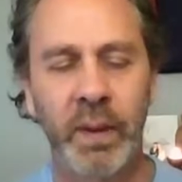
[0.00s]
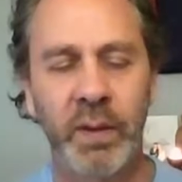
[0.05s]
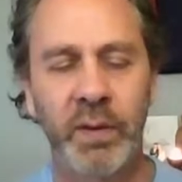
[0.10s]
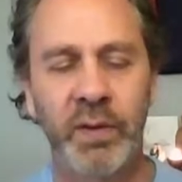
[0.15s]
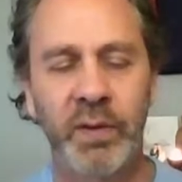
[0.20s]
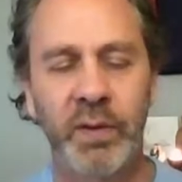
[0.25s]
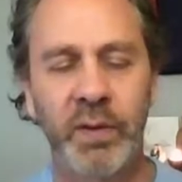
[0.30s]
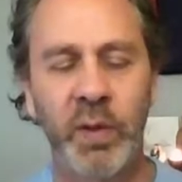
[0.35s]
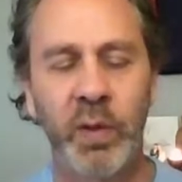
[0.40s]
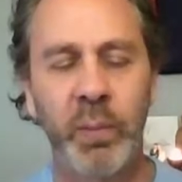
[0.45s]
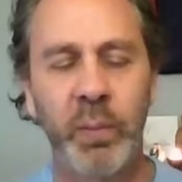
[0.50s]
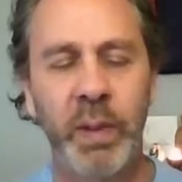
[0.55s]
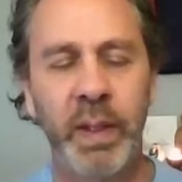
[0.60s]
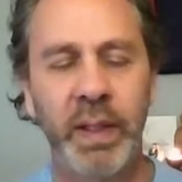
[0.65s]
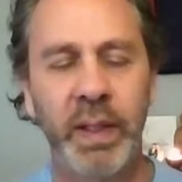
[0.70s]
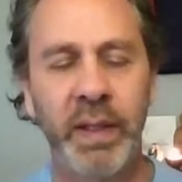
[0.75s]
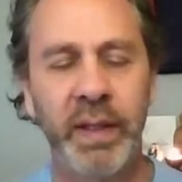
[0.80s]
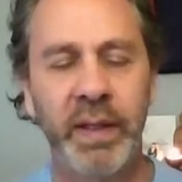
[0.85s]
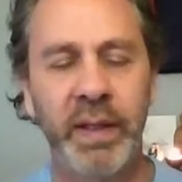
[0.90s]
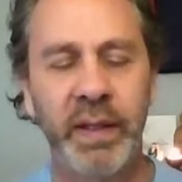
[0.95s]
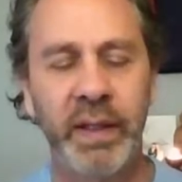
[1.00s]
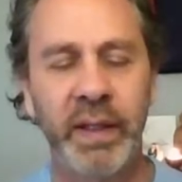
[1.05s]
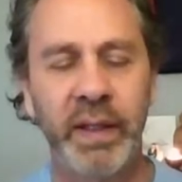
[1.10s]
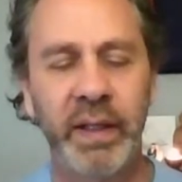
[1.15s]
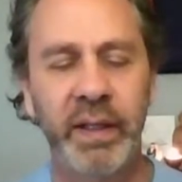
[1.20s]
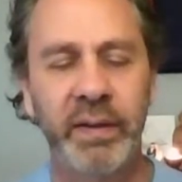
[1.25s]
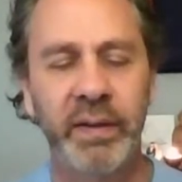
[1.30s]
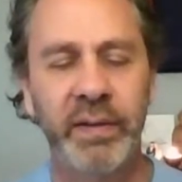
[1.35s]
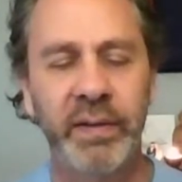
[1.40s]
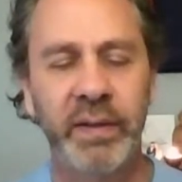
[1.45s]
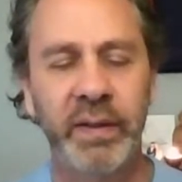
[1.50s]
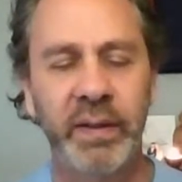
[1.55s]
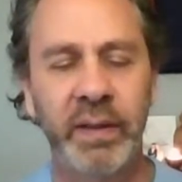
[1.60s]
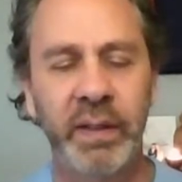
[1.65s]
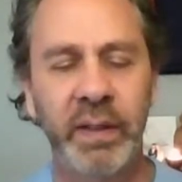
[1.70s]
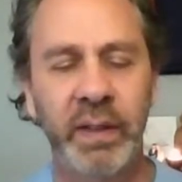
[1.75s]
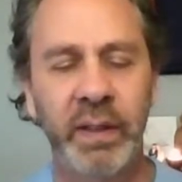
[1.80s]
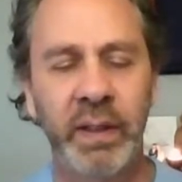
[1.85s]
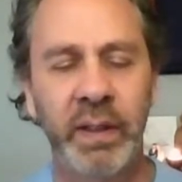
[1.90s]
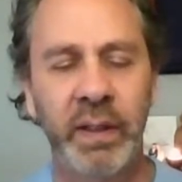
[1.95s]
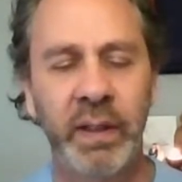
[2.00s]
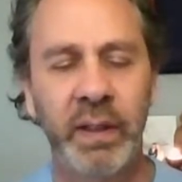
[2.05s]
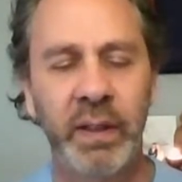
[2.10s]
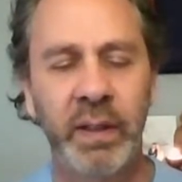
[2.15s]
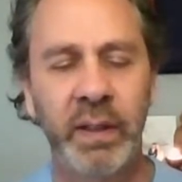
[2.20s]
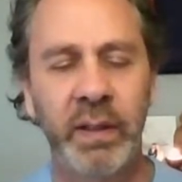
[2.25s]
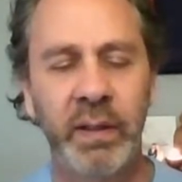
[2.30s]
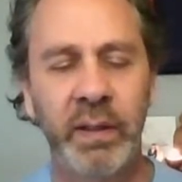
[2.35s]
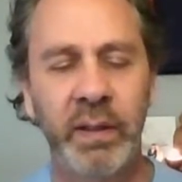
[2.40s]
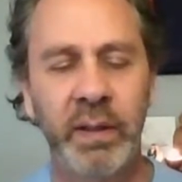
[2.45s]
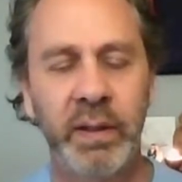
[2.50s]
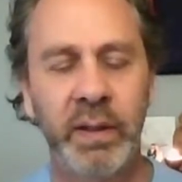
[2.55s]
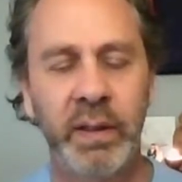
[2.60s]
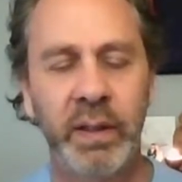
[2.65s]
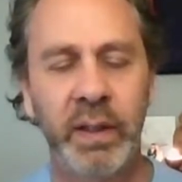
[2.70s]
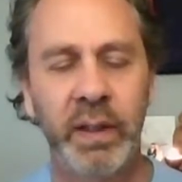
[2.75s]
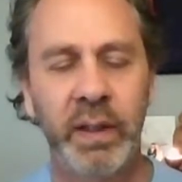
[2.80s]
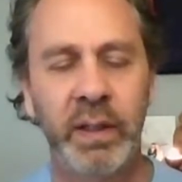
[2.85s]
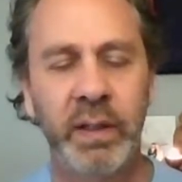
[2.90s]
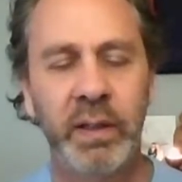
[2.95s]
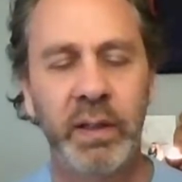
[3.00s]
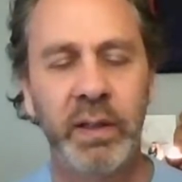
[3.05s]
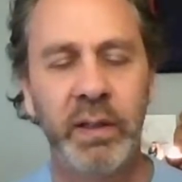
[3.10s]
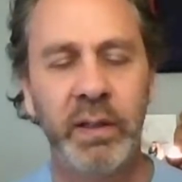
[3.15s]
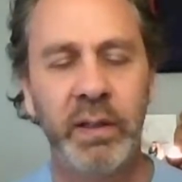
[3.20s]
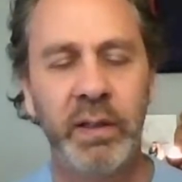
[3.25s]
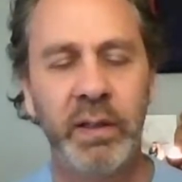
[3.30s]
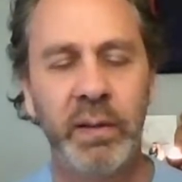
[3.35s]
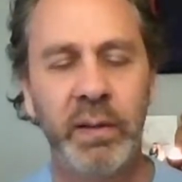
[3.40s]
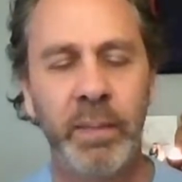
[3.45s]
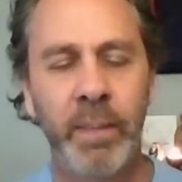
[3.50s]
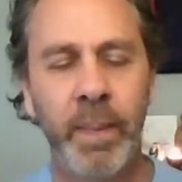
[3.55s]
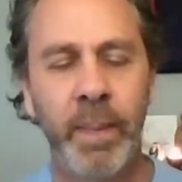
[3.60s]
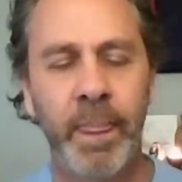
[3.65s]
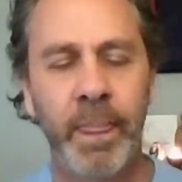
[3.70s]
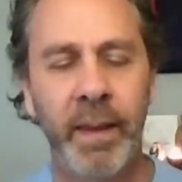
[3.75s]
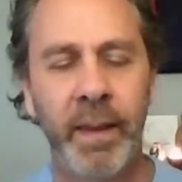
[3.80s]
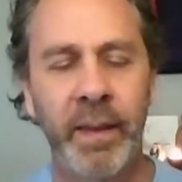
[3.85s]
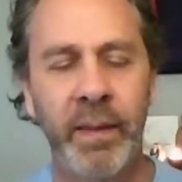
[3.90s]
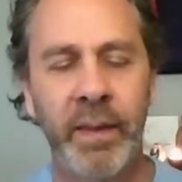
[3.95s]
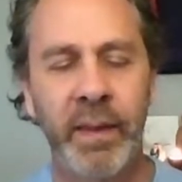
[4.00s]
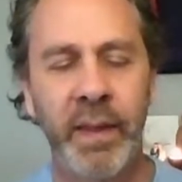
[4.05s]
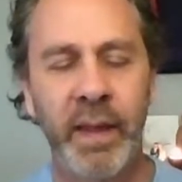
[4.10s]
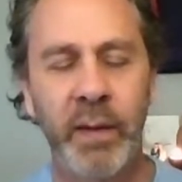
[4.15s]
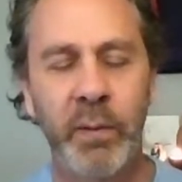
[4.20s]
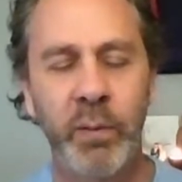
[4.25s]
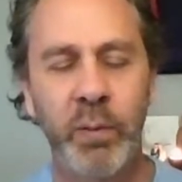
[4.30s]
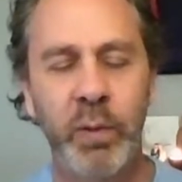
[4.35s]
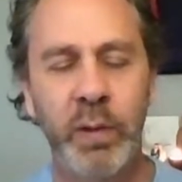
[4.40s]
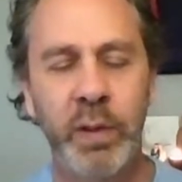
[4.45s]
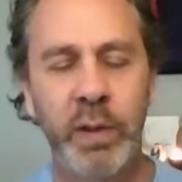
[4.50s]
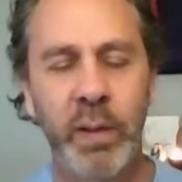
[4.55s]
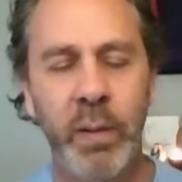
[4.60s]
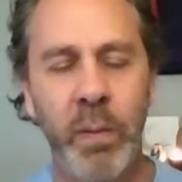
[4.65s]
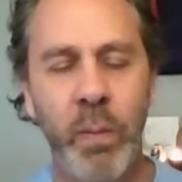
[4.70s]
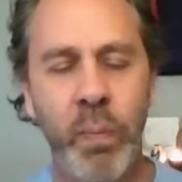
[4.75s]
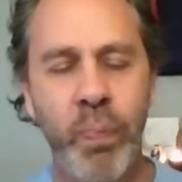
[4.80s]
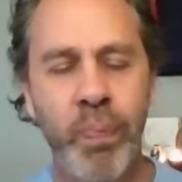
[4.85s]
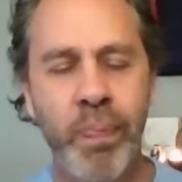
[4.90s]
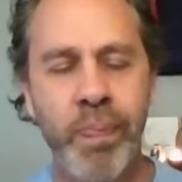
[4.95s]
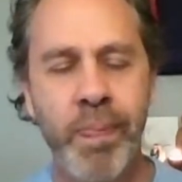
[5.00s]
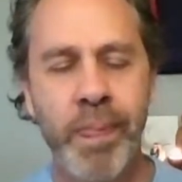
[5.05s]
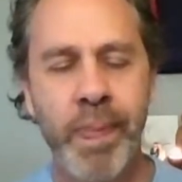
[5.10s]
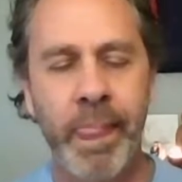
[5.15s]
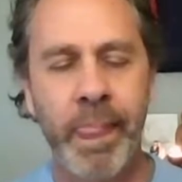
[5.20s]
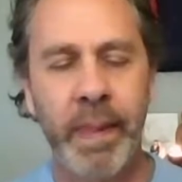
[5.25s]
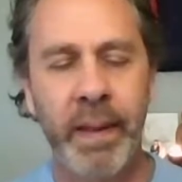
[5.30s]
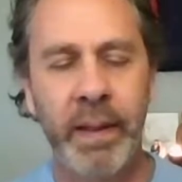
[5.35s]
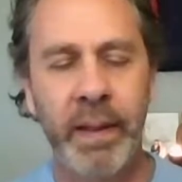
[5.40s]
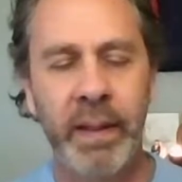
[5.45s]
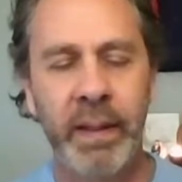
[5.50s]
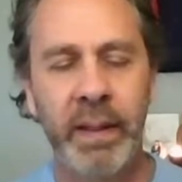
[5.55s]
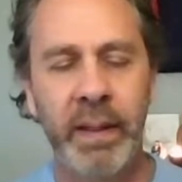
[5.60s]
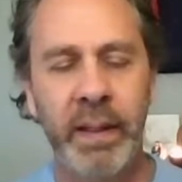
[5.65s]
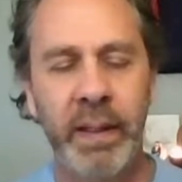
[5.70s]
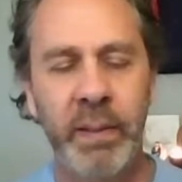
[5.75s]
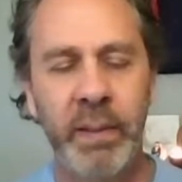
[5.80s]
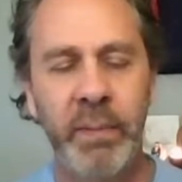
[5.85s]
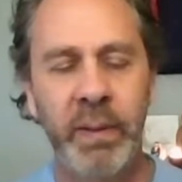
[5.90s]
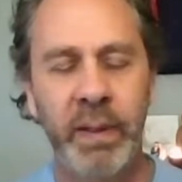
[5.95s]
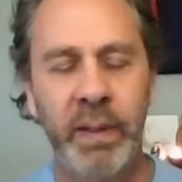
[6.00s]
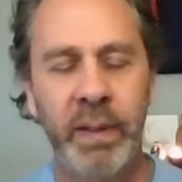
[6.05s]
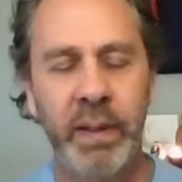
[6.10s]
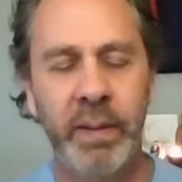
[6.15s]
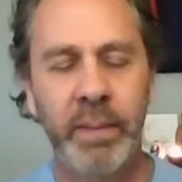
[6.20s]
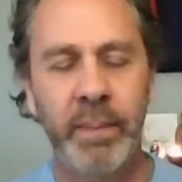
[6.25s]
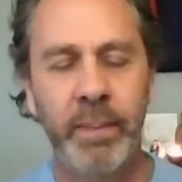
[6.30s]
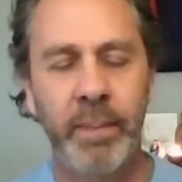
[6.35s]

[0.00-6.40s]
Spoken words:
So many things could occur that would inhibit